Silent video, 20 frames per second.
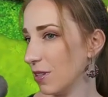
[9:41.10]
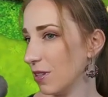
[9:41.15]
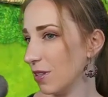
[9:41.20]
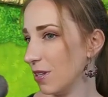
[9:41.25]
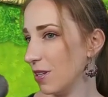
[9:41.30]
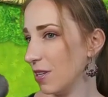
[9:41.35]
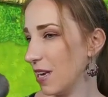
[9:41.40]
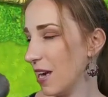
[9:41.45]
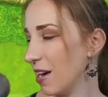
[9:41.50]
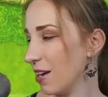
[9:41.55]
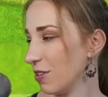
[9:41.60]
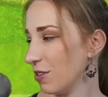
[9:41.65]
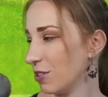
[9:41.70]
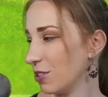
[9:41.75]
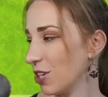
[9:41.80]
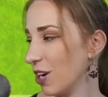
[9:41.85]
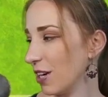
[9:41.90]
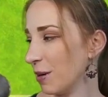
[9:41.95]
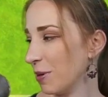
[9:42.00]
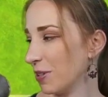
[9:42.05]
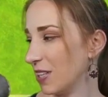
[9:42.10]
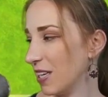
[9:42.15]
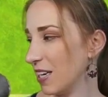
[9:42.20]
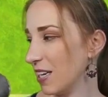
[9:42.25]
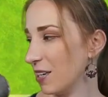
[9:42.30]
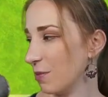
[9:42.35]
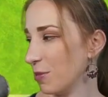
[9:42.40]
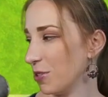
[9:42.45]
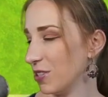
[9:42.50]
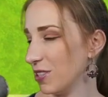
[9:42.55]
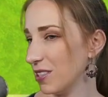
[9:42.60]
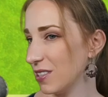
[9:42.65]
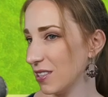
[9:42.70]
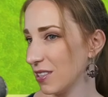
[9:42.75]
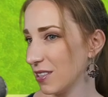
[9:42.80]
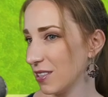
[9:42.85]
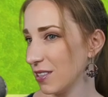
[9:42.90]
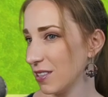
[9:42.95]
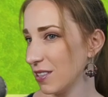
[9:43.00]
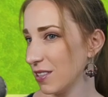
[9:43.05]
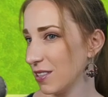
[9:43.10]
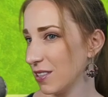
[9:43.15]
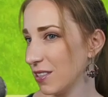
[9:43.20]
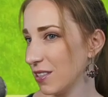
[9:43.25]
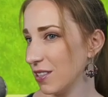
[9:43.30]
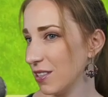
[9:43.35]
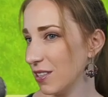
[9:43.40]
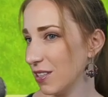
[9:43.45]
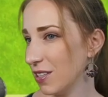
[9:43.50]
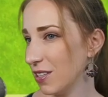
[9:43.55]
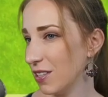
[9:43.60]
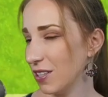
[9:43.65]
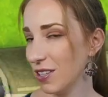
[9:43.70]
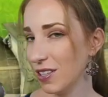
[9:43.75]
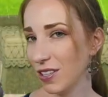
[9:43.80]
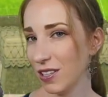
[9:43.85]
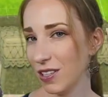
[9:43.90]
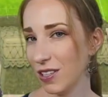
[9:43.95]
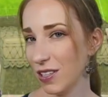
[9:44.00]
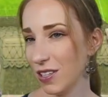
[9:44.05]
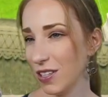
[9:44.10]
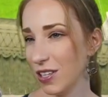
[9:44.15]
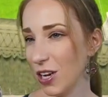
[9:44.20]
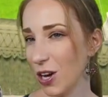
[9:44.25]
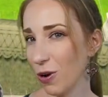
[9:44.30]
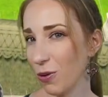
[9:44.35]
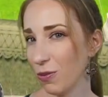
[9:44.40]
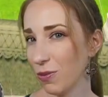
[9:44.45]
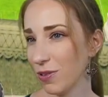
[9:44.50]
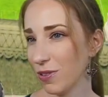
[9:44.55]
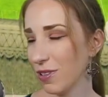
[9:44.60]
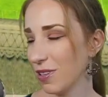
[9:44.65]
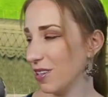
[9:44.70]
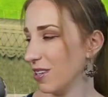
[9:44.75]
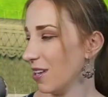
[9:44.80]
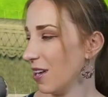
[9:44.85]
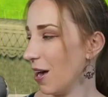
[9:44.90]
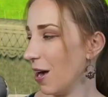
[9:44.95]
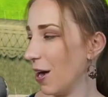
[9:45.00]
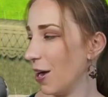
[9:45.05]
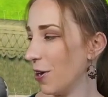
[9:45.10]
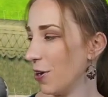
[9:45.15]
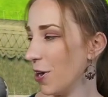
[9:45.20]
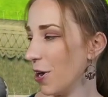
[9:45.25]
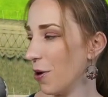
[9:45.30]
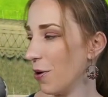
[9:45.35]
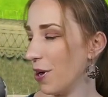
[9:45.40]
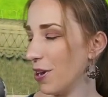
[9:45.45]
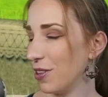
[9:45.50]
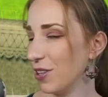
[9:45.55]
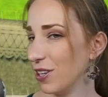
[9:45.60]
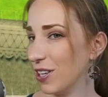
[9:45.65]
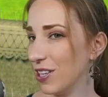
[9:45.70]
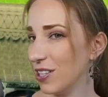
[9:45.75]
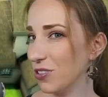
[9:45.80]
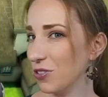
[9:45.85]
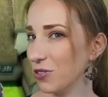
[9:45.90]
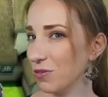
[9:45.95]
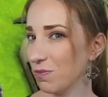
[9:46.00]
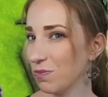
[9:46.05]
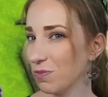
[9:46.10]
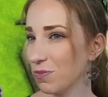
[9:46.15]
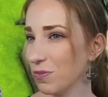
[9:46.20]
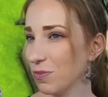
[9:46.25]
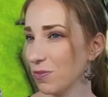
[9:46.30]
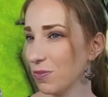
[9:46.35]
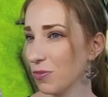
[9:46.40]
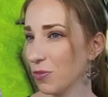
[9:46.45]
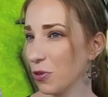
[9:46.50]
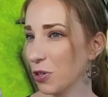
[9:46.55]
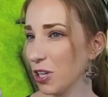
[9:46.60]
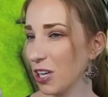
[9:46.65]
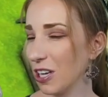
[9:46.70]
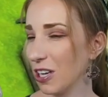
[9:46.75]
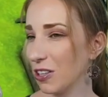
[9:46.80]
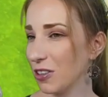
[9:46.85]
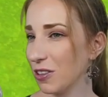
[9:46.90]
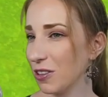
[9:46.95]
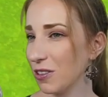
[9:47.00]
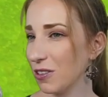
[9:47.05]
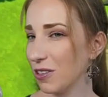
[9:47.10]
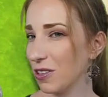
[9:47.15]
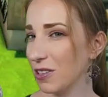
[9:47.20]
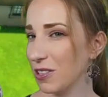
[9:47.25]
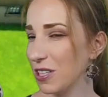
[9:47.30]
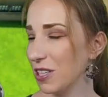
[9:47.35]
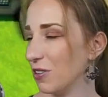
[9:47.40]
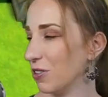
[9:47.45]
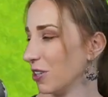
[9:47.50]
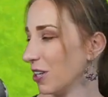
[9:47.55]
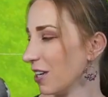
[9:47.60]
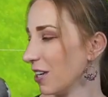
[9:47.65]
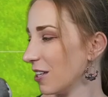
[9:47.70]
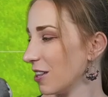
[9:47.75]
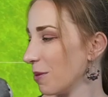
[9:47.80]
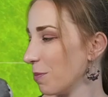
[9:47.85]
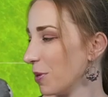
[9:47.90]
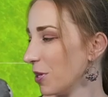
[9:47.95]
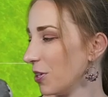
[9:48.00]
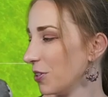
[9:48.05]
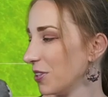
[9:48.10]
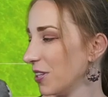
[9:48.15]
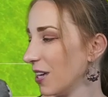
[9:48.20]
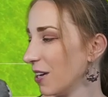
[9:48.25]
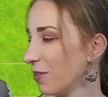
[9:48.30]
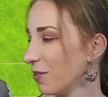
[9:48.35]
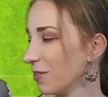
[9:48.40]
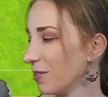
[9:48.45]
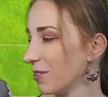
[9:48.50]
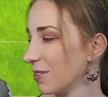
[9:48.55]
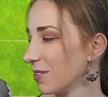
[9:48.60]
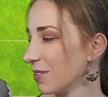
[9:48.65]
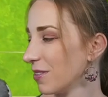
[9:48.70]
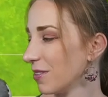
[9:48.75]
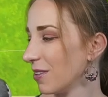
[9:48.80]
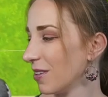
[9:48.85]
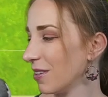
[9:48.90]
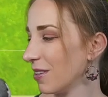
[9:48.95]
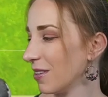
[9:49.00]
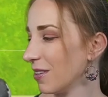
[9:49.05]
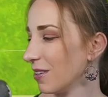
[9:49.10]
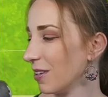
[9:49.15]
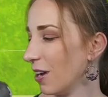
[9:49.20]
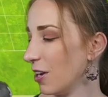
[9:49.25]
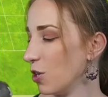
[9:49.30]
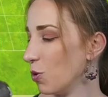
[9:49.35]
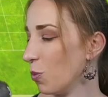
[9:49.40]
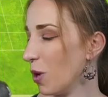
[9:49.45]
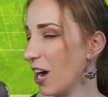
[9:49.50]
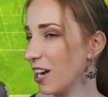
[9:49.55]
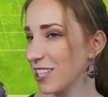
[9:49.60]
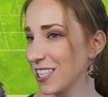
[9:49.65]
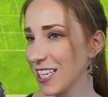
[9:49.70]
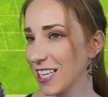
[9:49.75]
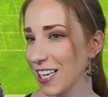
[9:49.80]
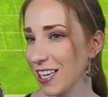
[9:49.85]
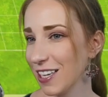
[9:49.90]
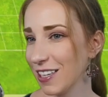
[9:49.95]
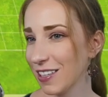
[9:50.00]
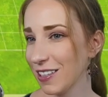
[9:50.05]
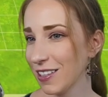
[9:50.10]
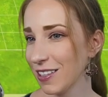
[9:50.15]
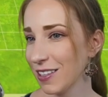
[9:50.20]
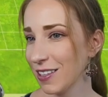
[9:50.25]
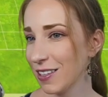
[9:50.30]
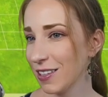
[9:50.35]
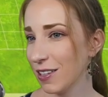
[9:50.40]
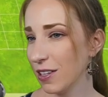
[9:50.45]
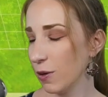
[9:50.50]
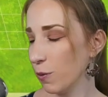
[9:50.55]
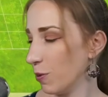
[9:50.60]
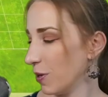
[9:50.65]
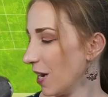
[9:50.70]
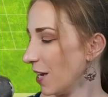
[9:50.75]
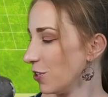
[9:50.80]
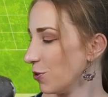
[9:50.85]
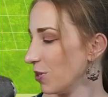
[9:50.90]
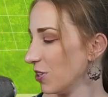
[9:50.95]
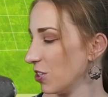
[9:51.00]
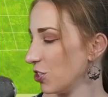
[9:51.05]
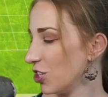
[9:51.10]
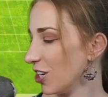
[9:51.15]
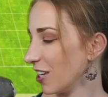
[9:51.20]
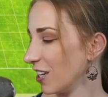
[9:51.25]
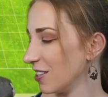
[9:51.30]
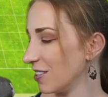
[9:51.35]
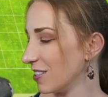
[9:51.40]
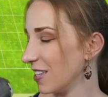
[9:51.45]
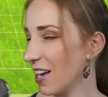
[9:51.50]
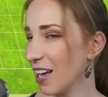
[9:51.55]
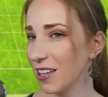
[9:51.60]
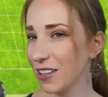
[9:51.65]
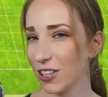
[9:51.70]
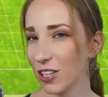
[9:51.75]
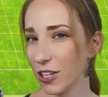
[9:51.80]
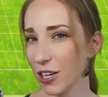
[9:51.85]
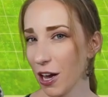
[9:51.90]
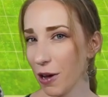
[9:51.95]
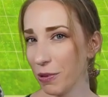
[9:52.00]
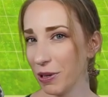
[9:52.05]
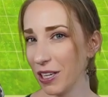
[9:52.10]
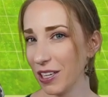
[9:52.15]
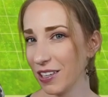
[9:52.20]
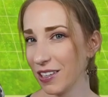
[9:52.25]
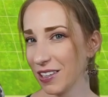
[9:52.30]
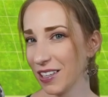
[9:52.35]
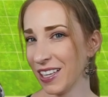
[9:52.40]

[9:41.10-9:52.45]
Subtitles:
Yeah, you could talk about the animals? No. I don't know. I think he's looking at... Is he looking at the build now? Are you watching it? We're not doing the chickens yet. They're coming.